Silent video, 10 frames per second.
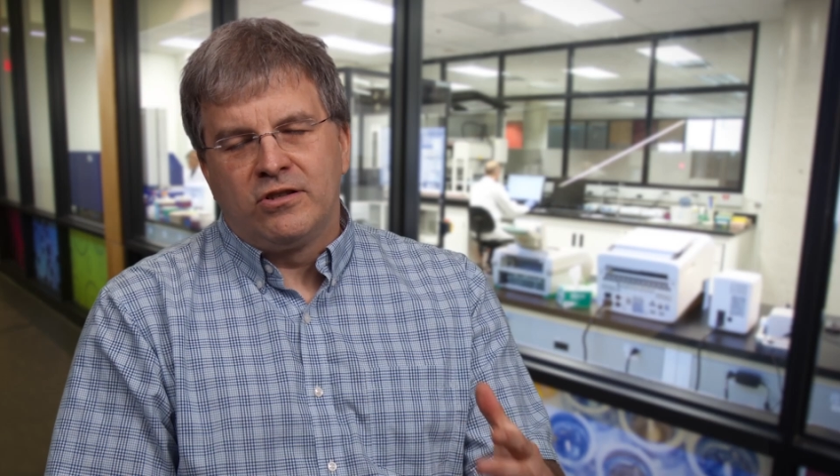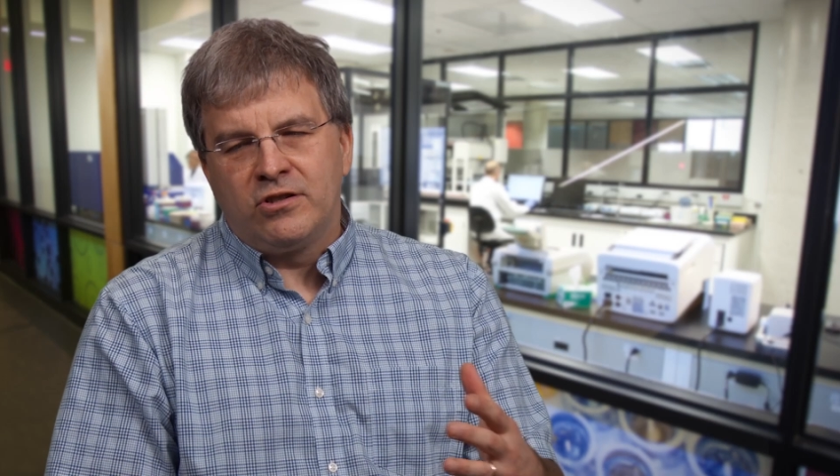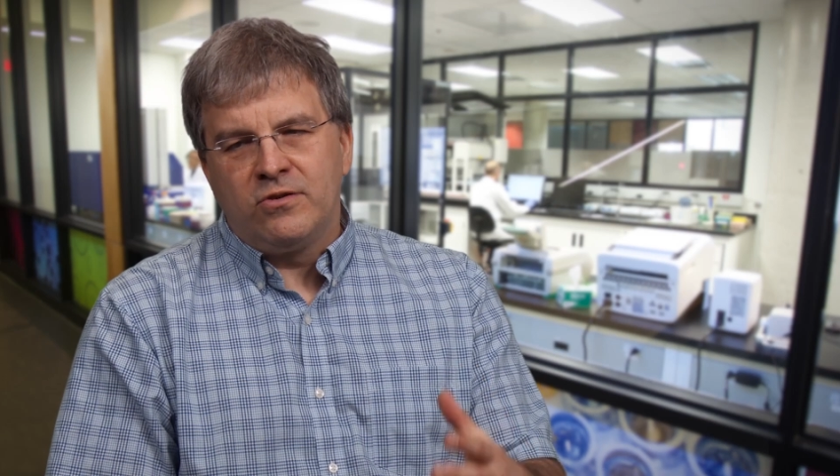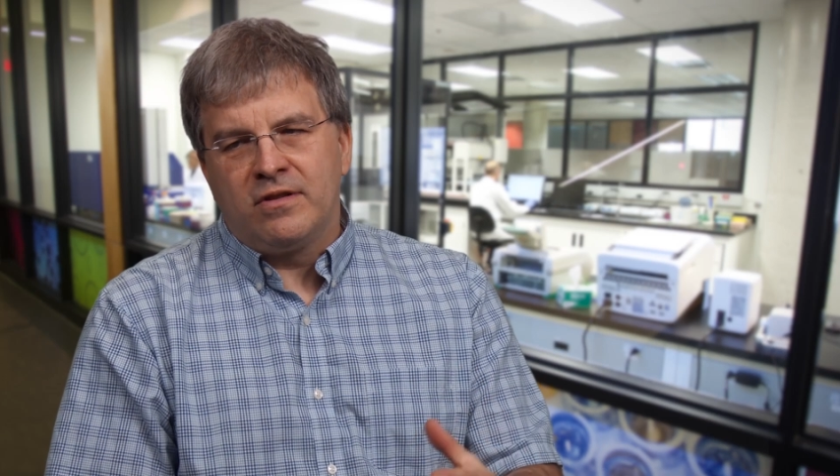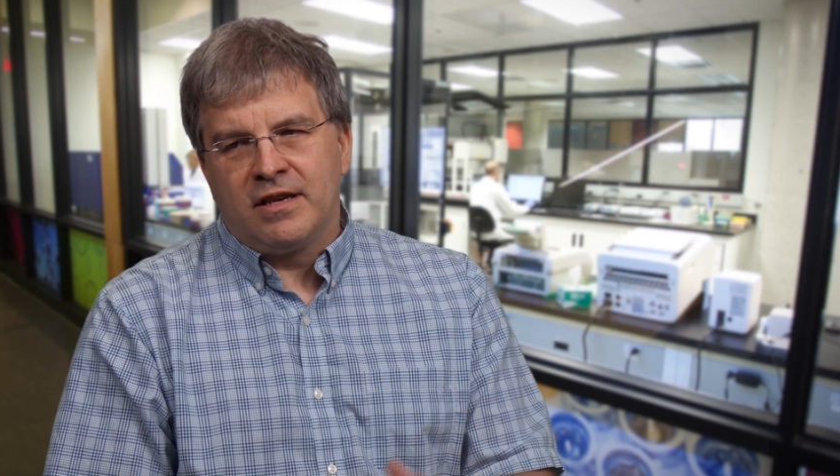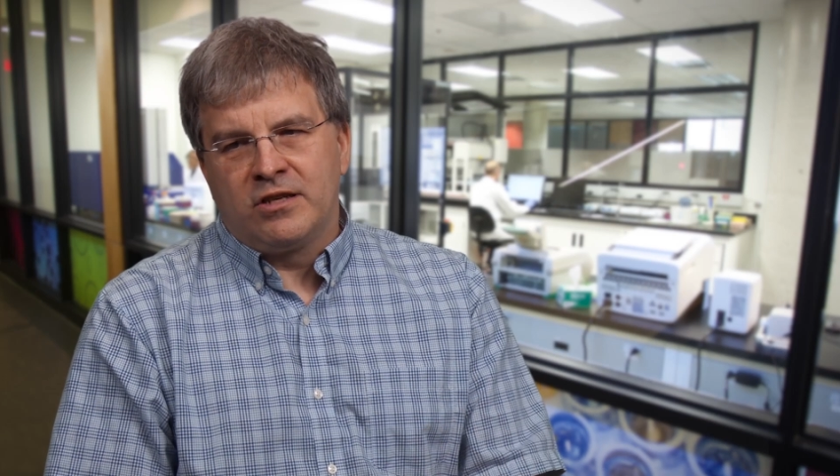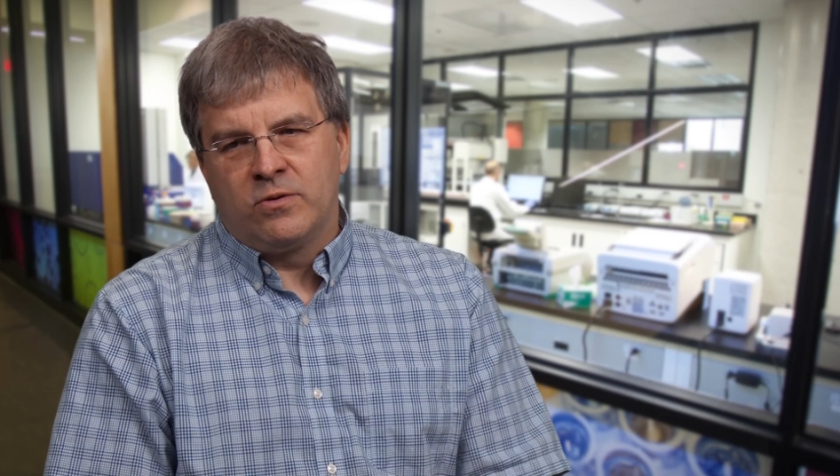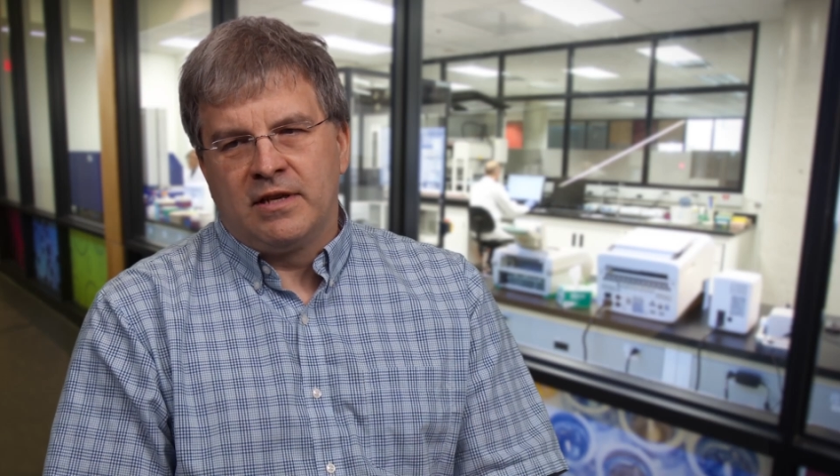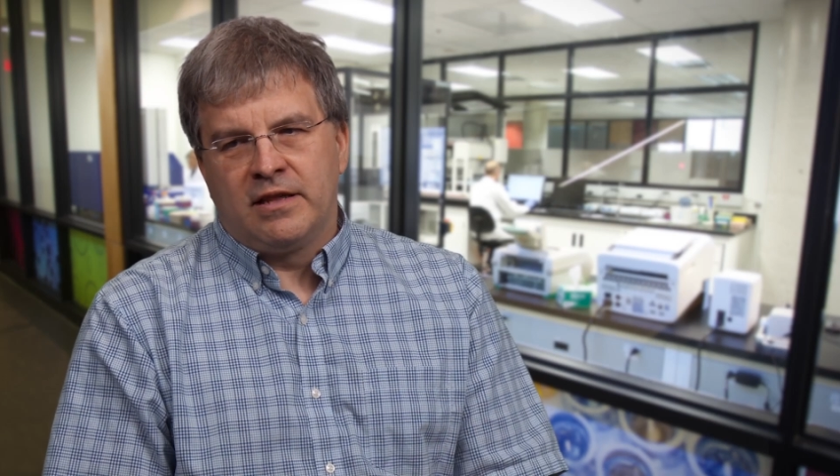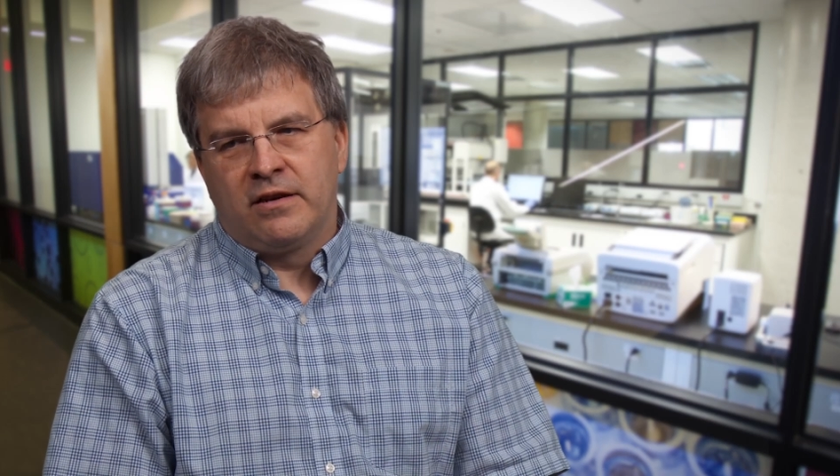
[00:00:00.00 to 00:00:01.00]
two
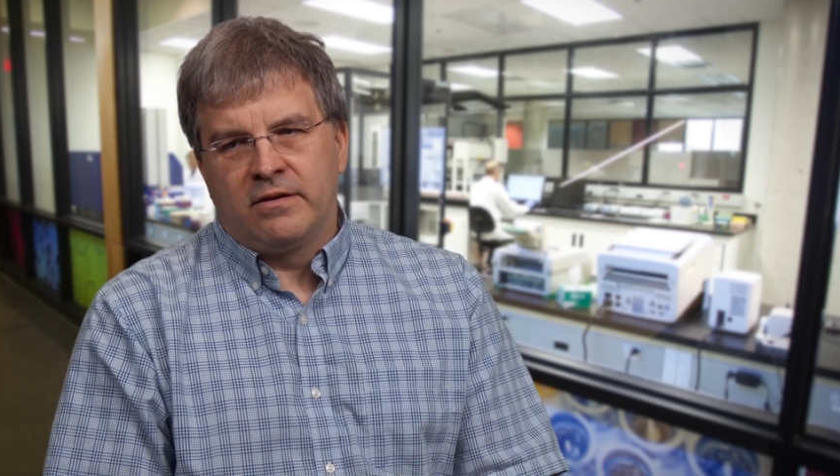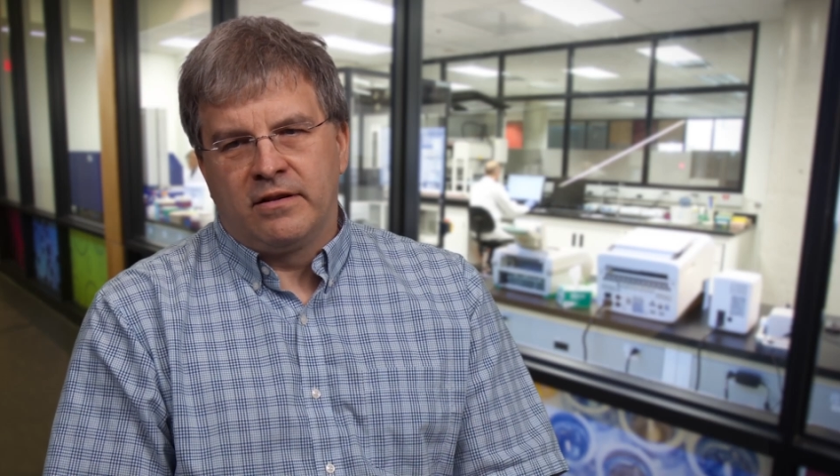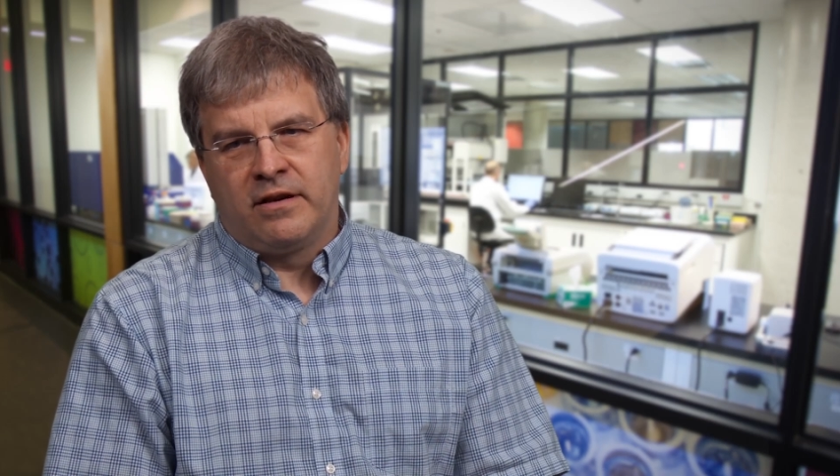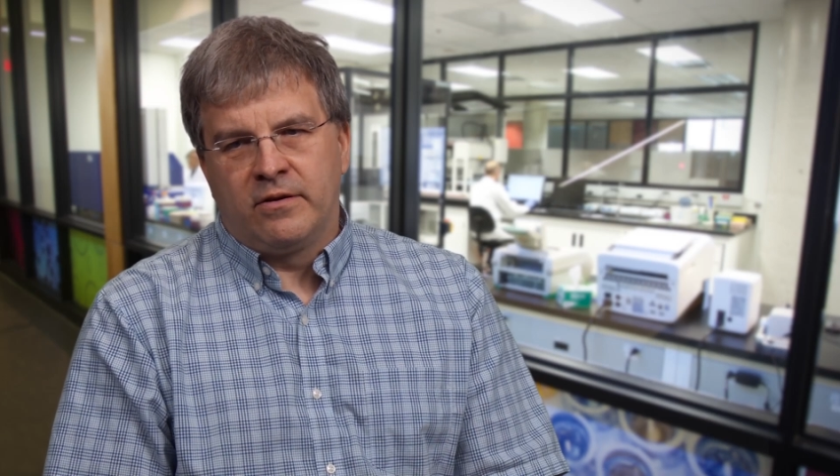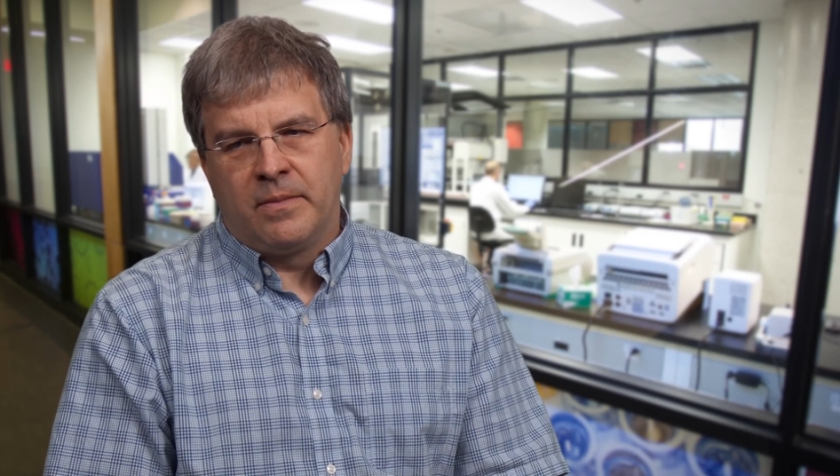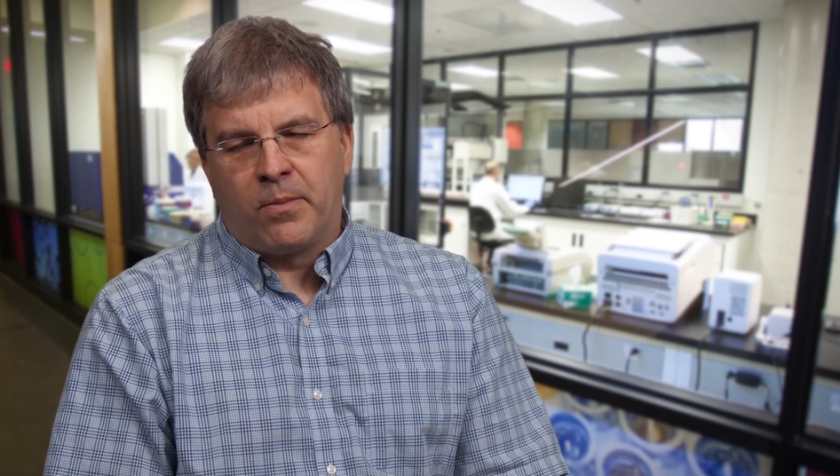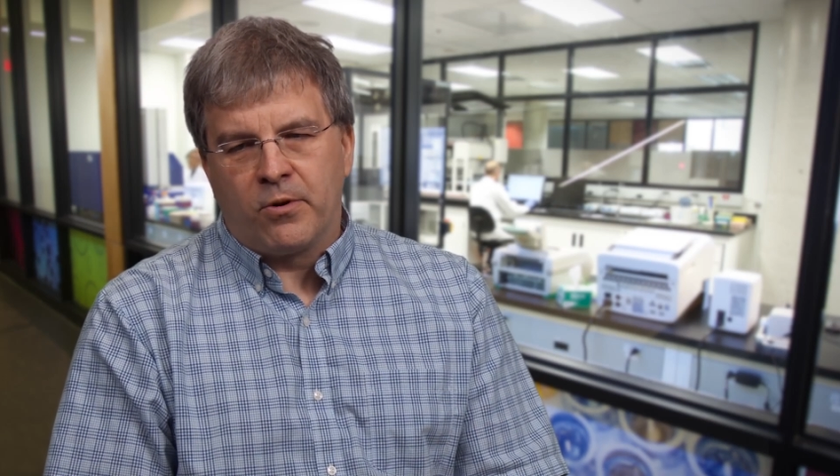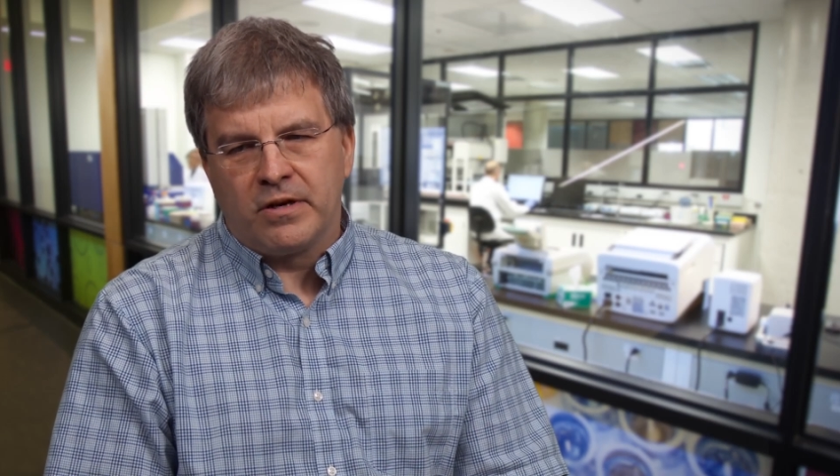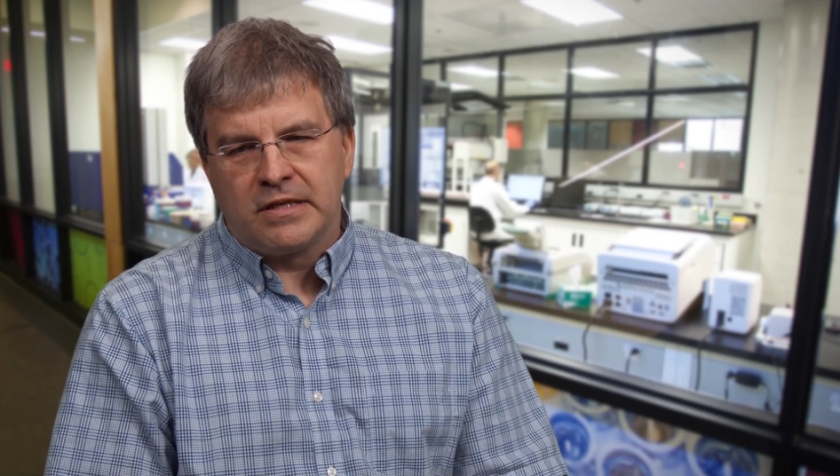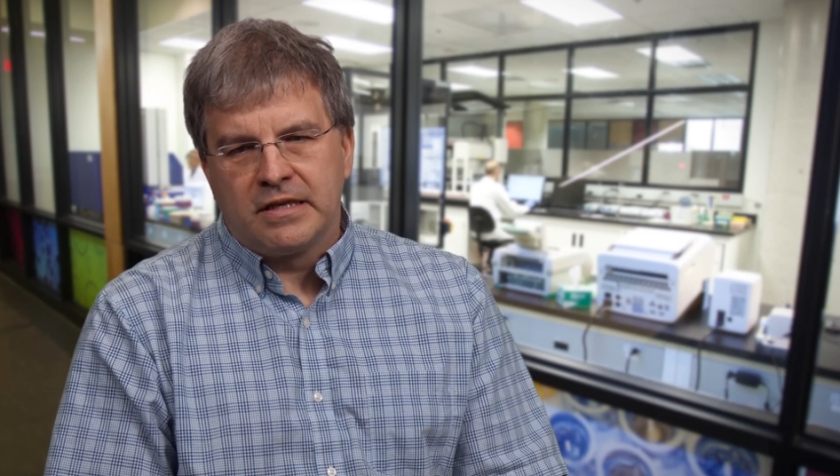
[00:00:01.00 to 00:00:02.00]
things really that are
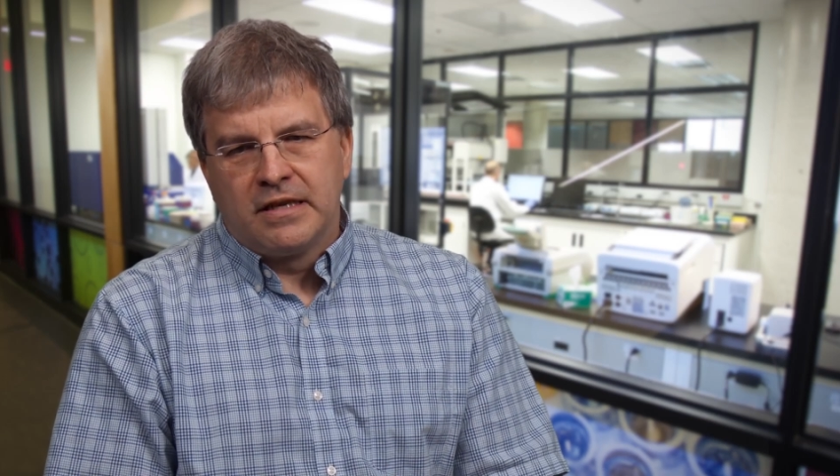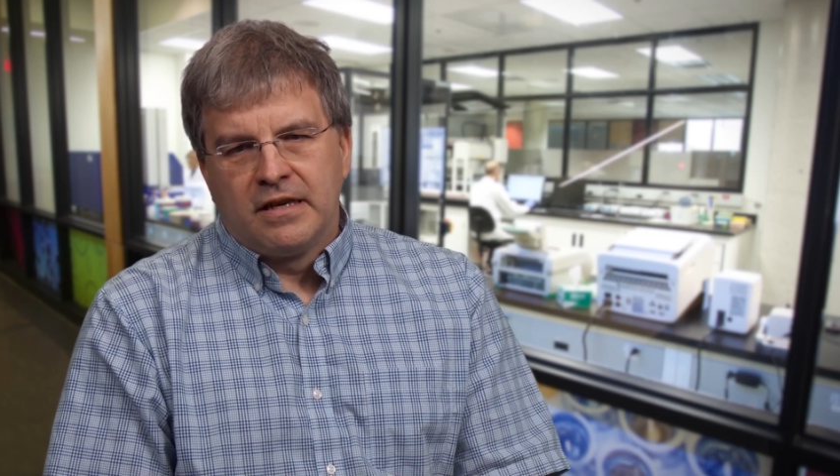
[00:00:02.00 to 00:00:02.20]
important.